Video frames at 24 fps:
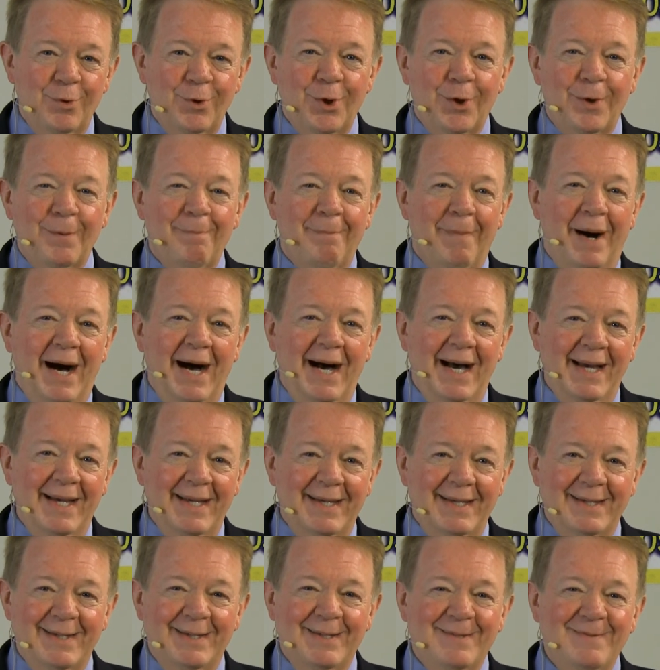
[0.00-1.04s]
your
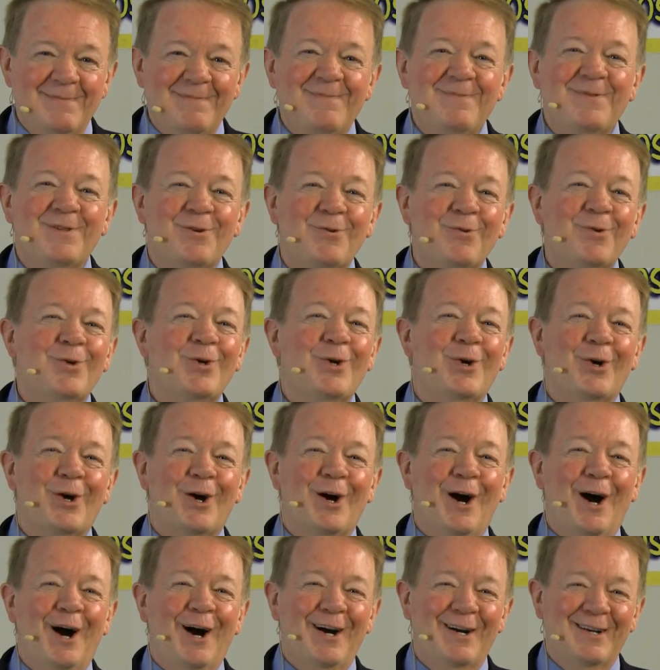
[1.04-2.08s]
mind, through your
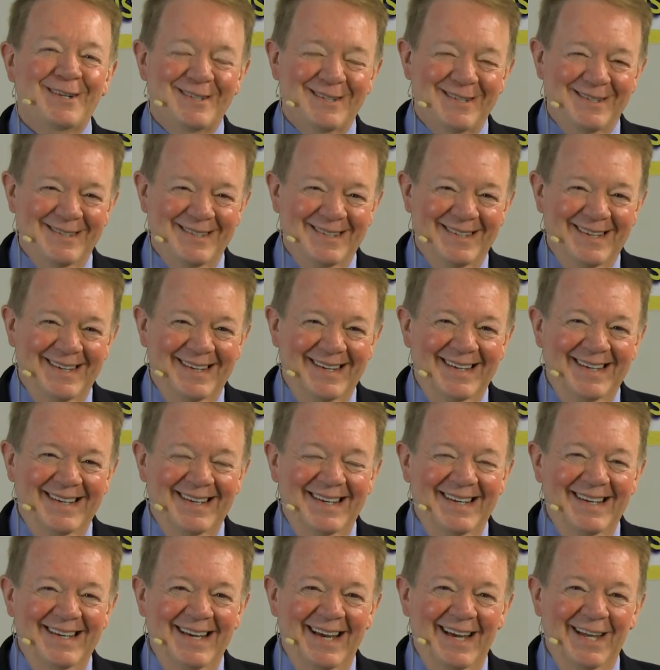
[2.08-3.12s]
heart,
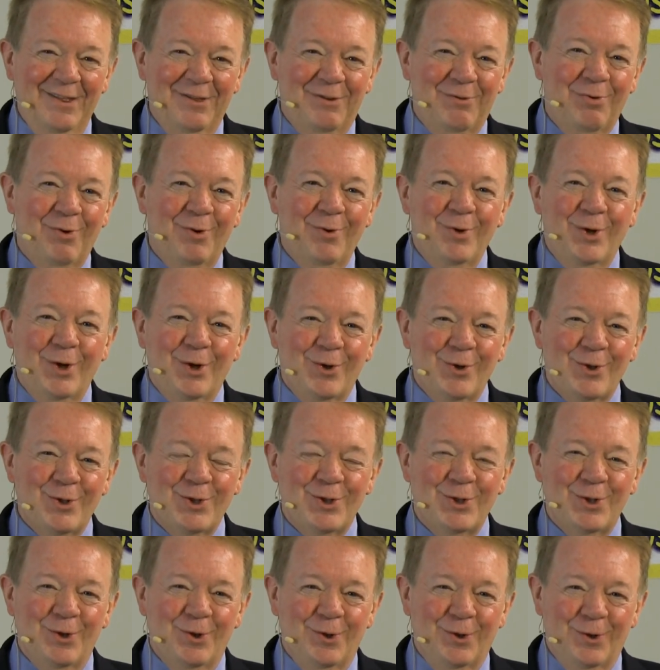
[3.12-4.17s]
and through your
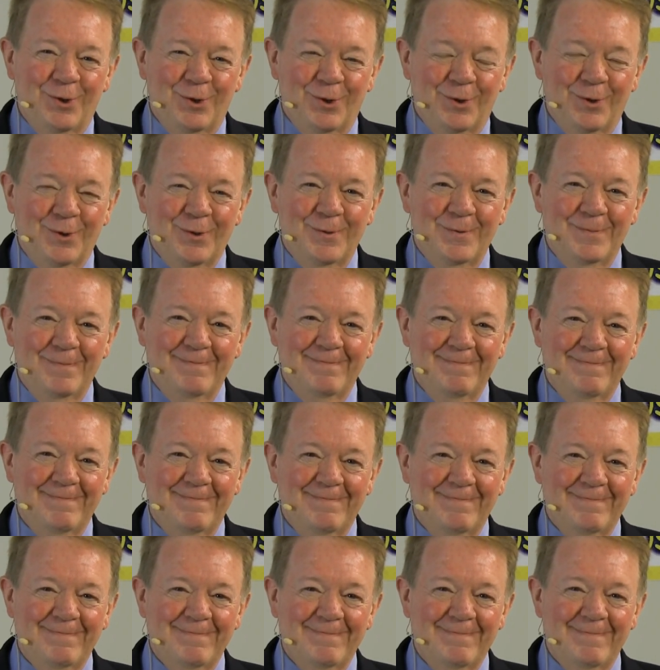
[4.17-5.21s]
soul.
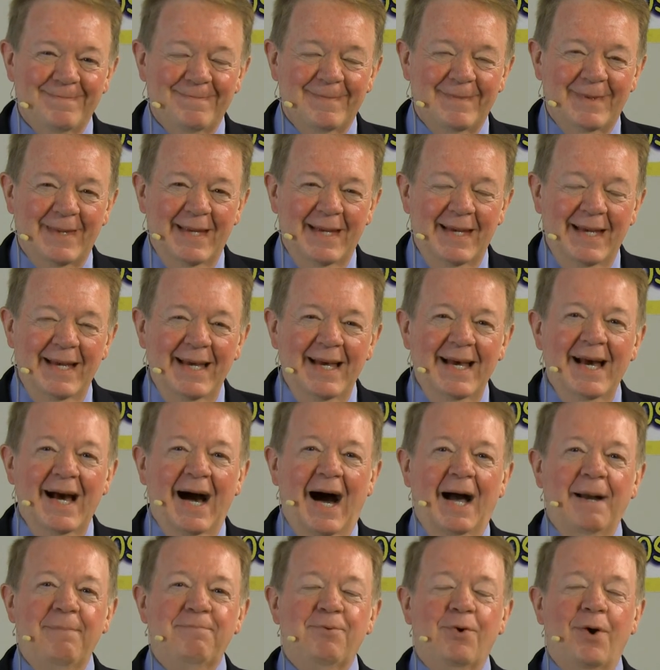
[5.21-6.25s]

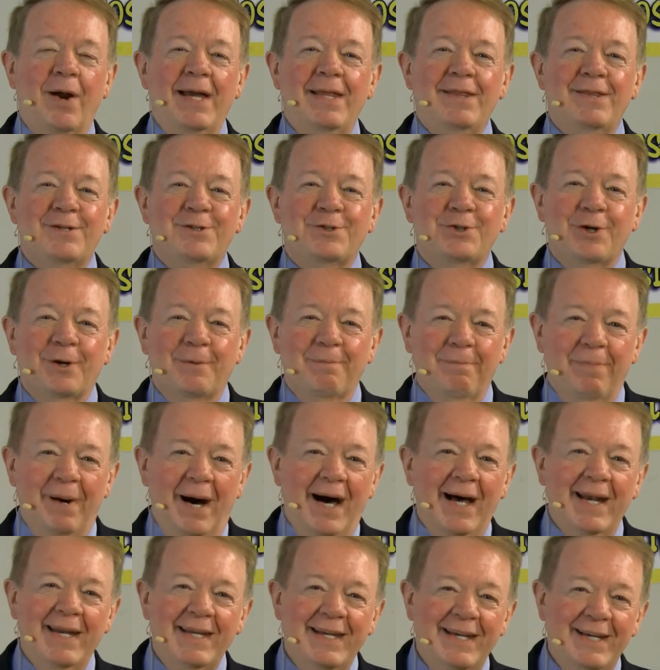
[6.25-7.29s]
I pray that your
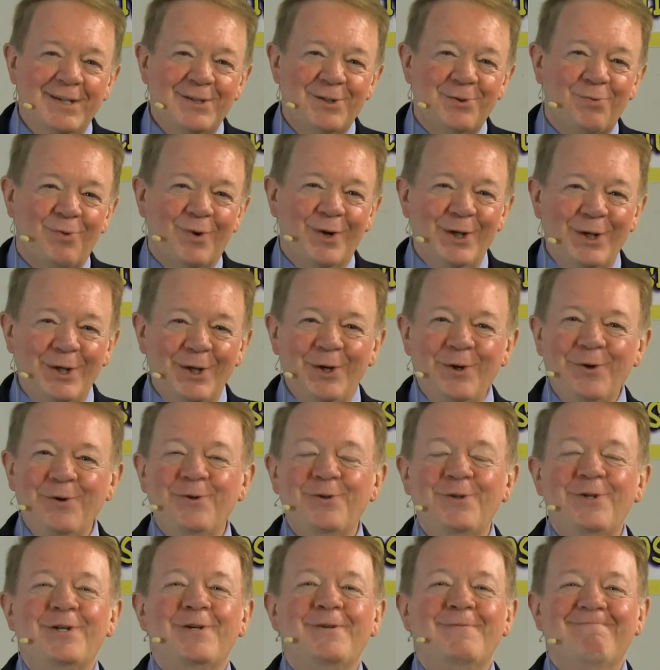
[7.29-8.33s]
body is
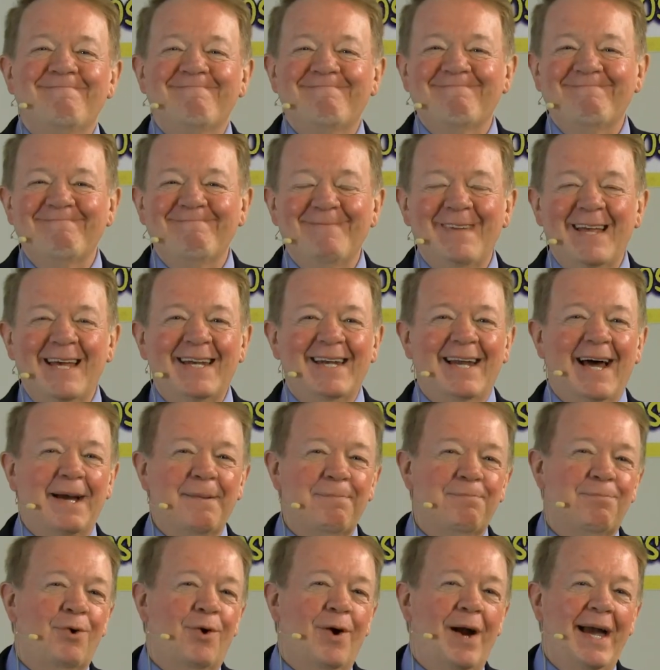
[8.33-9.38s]
renewed, and I
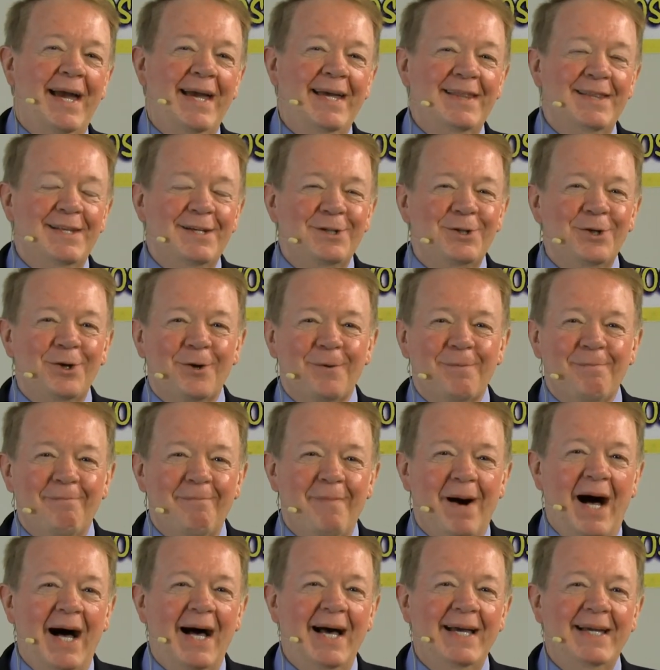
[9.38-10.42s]
pray that your
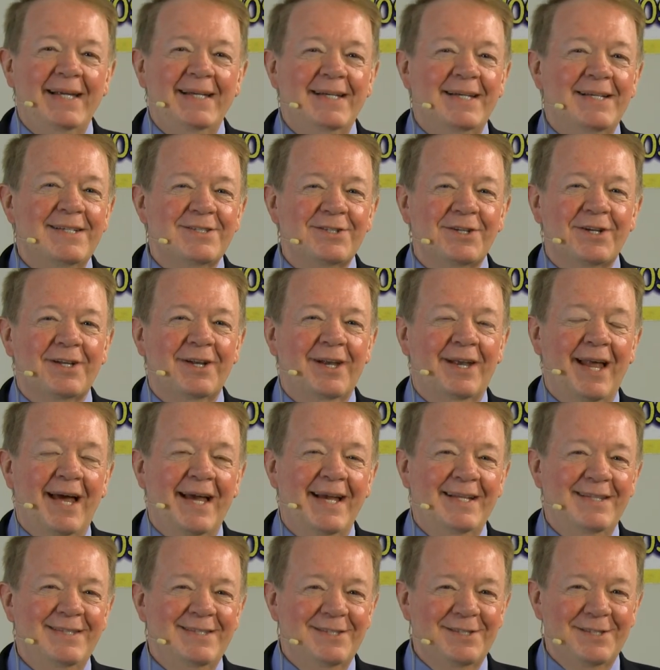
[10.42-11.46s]
mind is
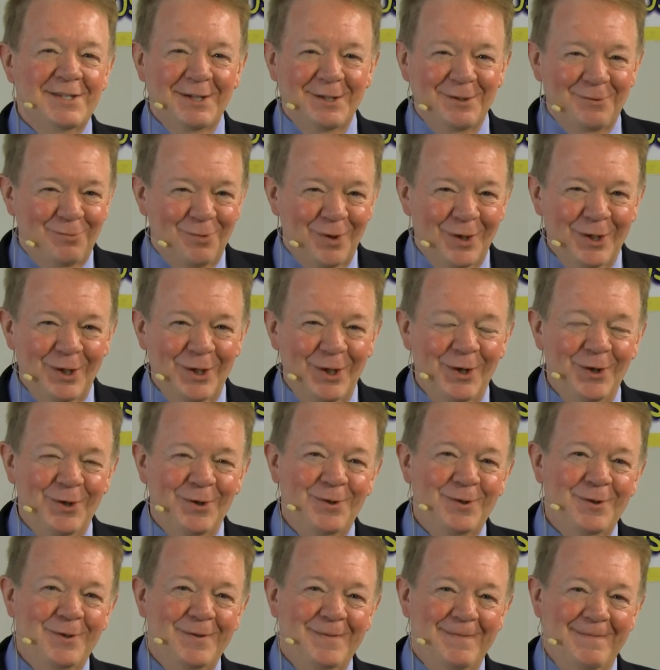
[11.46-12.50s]
cleansed and
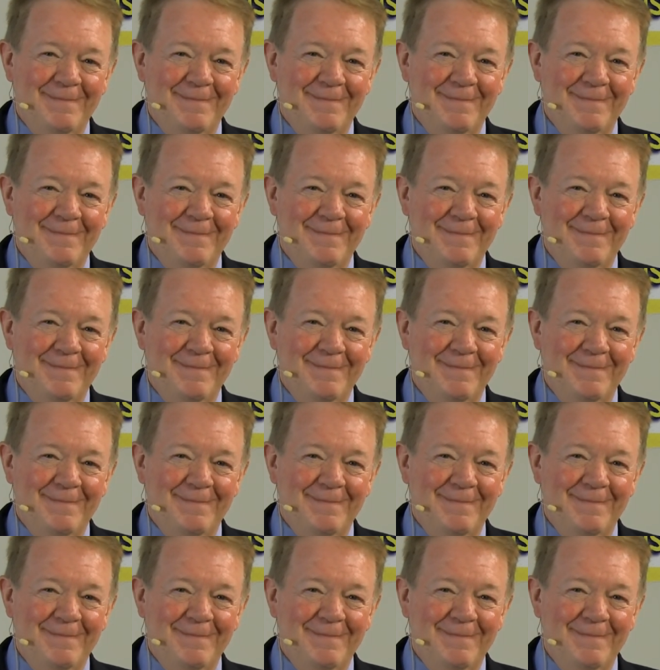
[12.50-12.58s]
renewed,